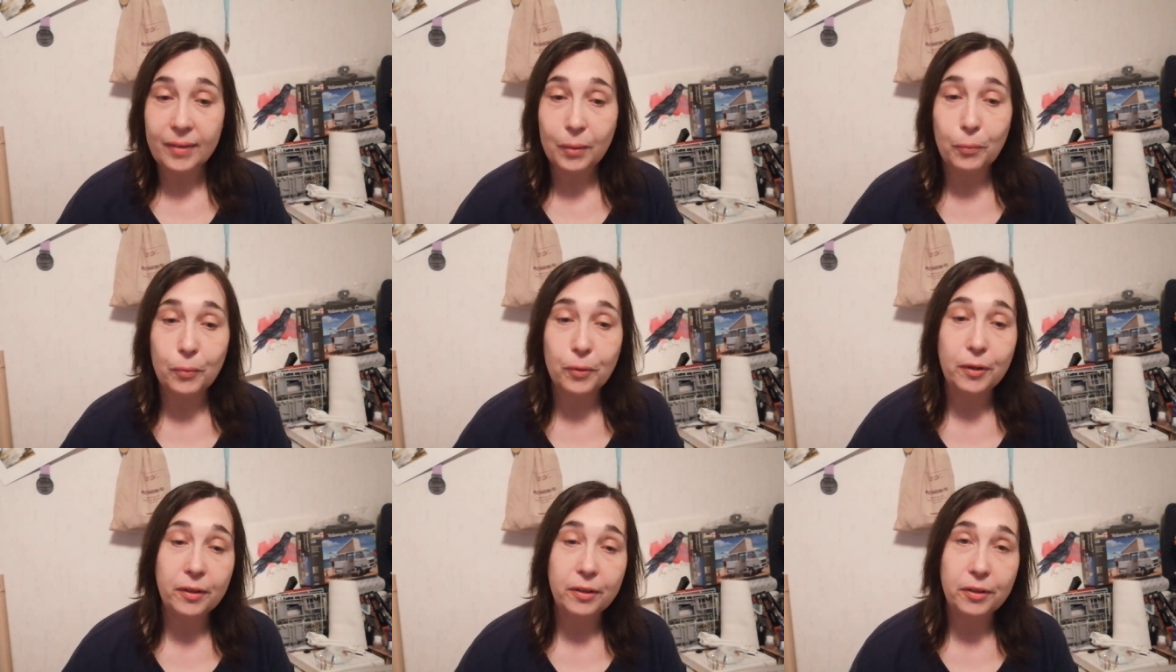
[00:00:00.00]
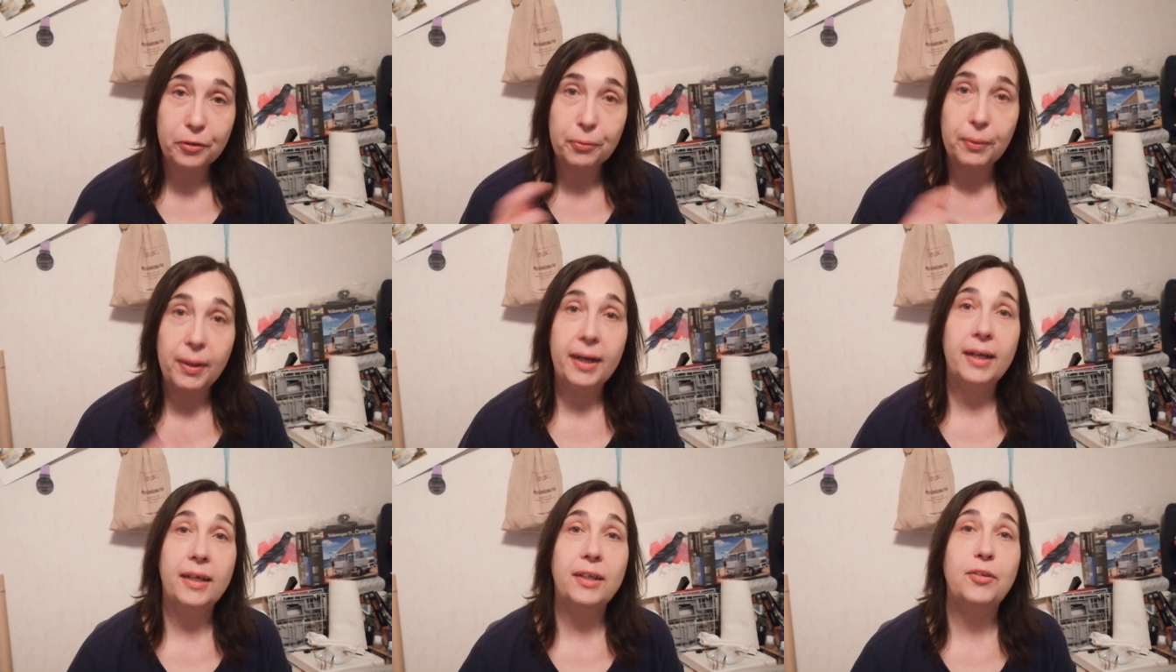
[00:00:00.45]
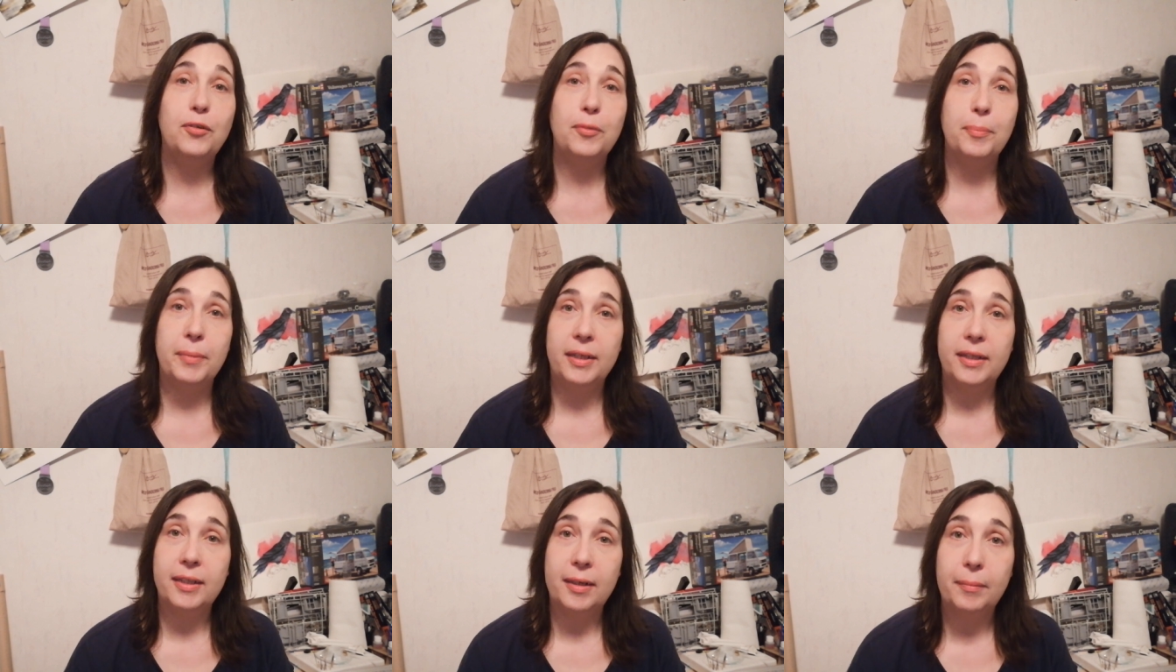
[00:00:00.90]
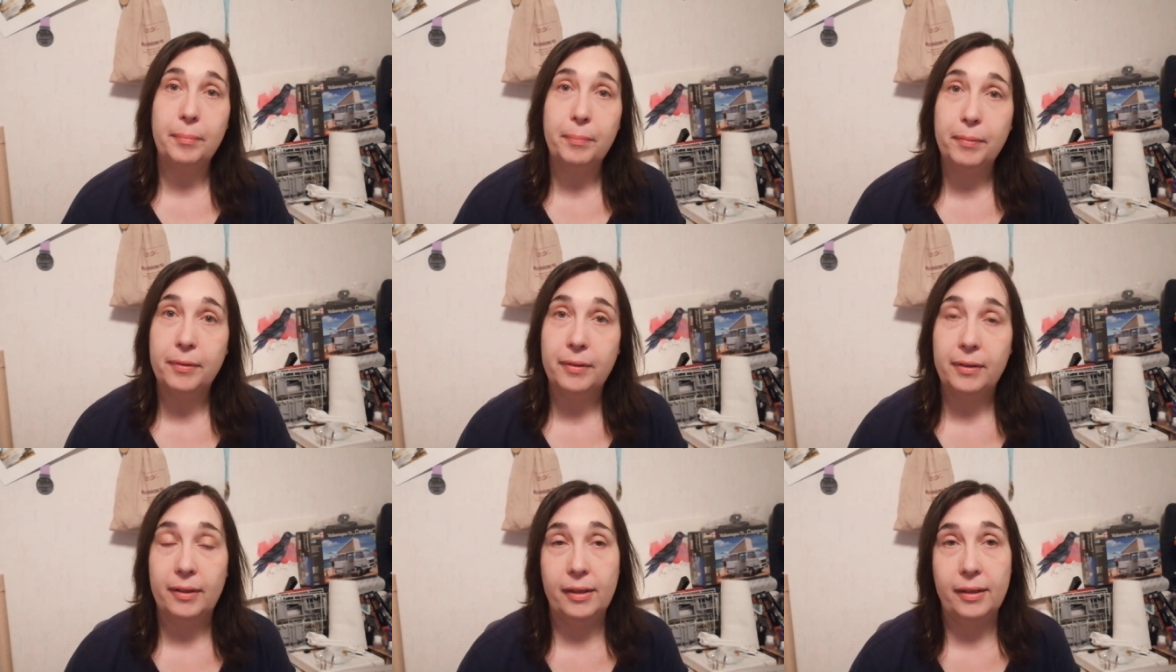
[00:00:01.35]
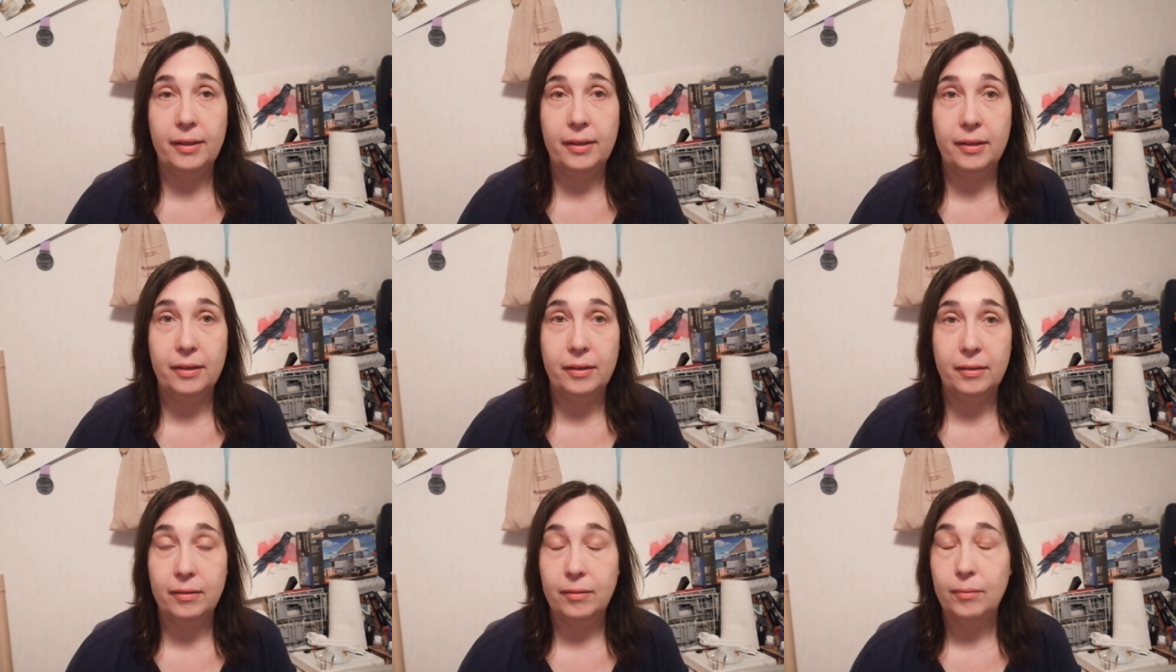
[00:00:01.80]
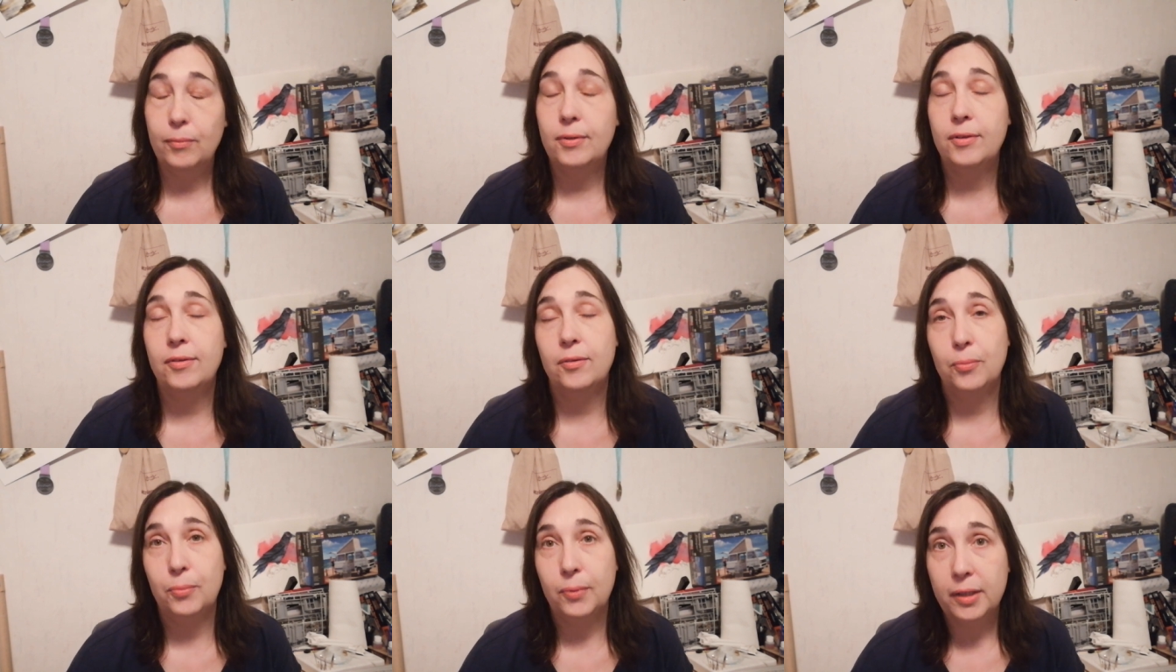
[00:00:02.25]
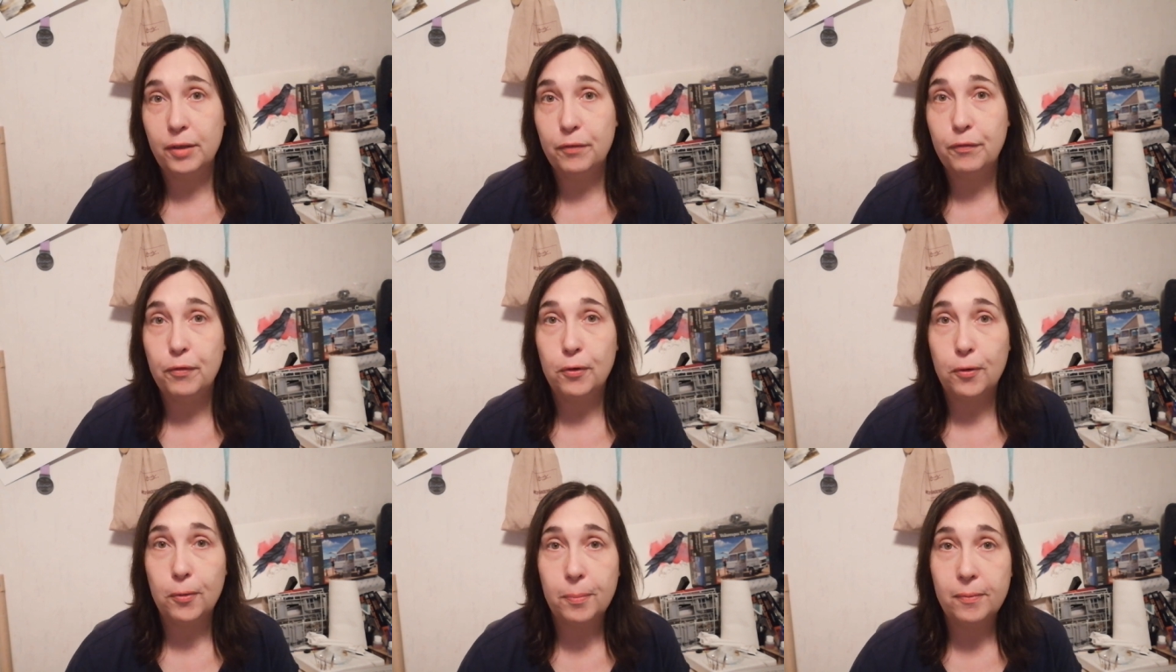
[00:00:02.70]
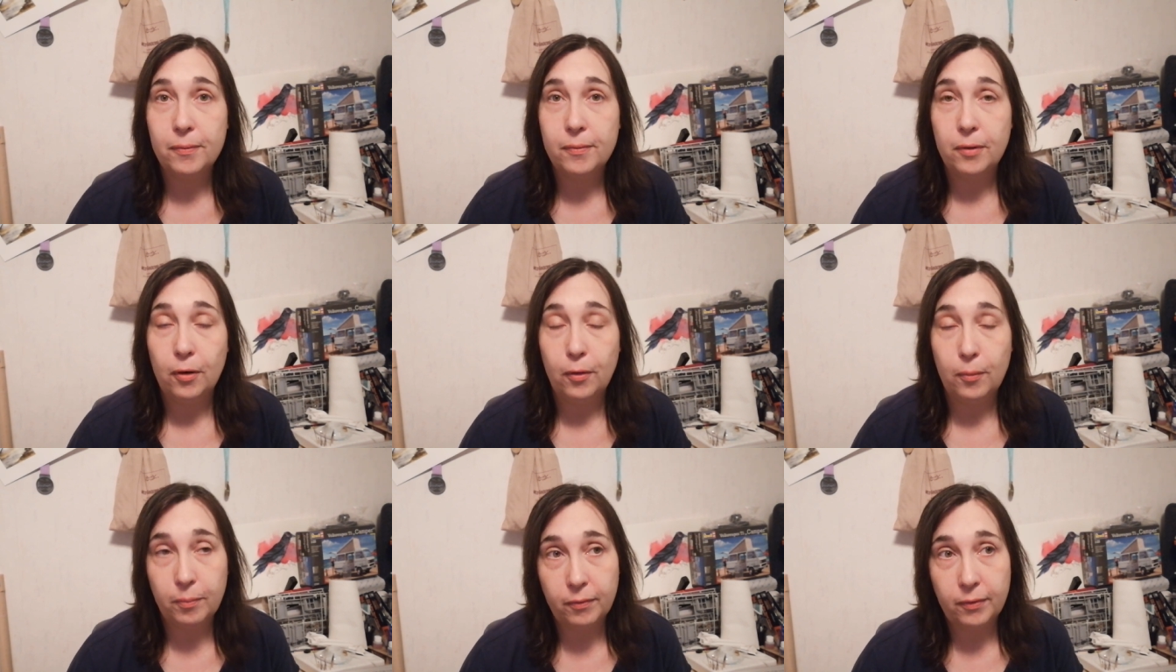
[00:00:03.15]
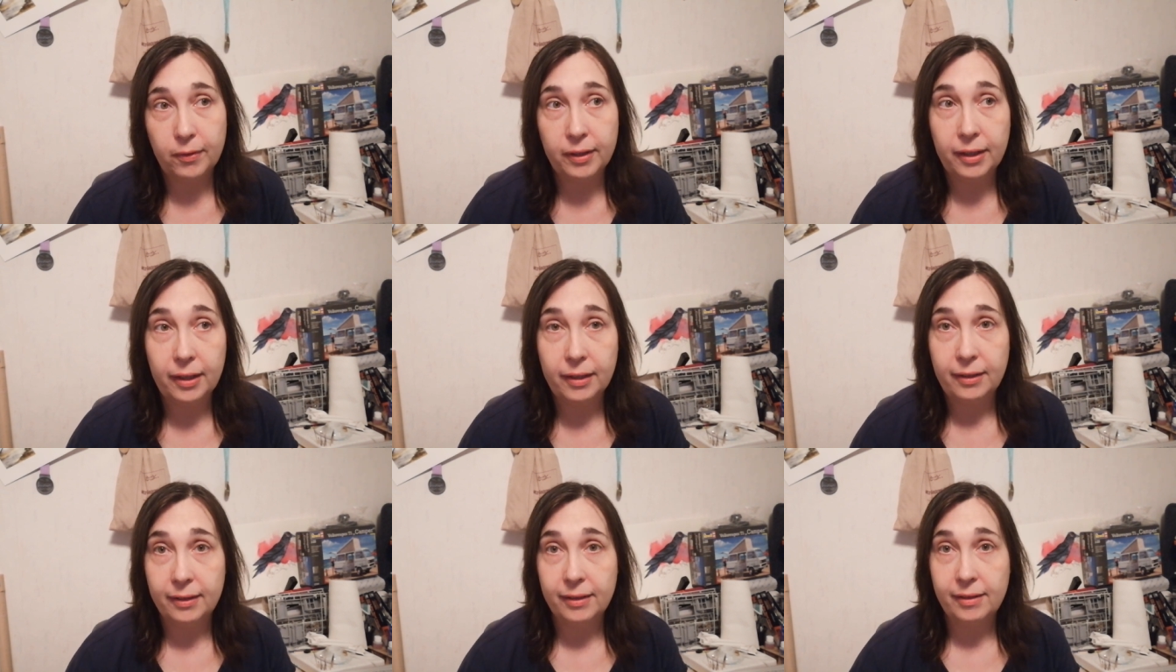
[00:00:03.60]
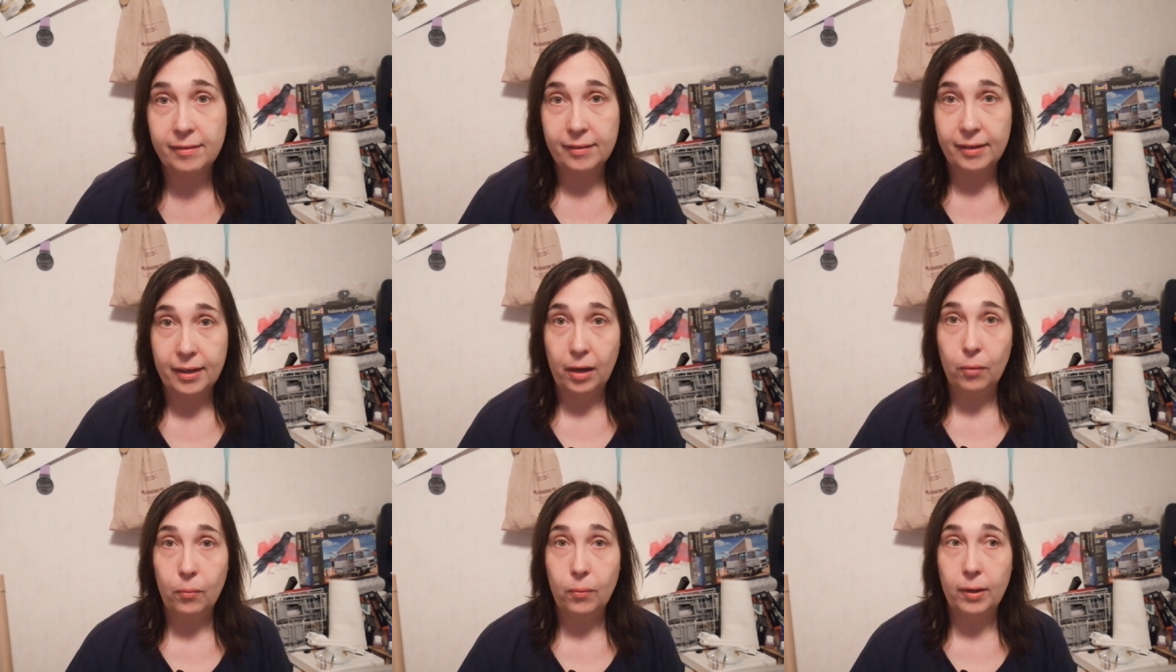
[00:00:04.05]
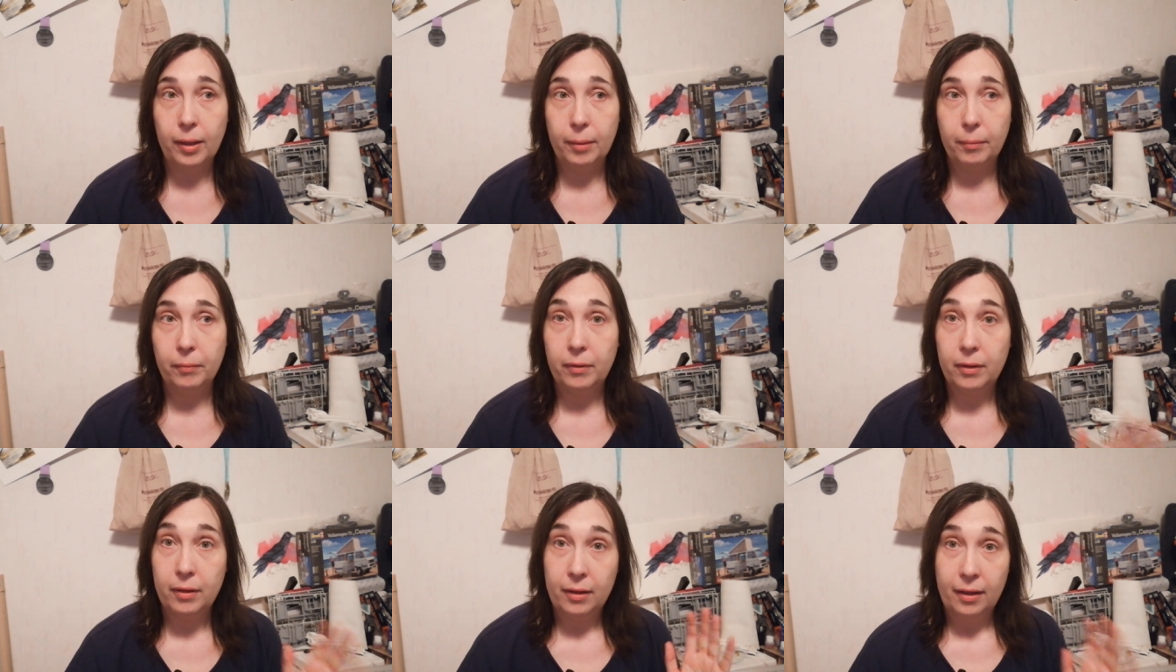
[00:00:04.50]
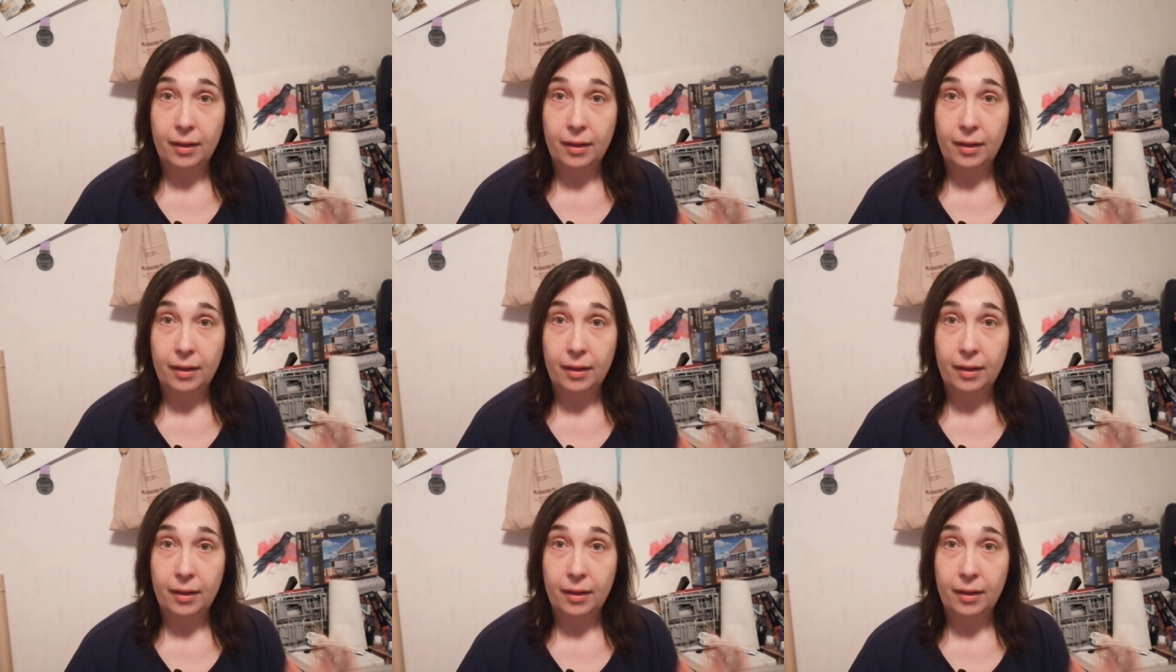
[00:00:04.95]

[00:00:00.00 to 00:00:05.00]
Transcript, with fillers: we're gonna try to meet up like once a week for hopefully, at least now when I'm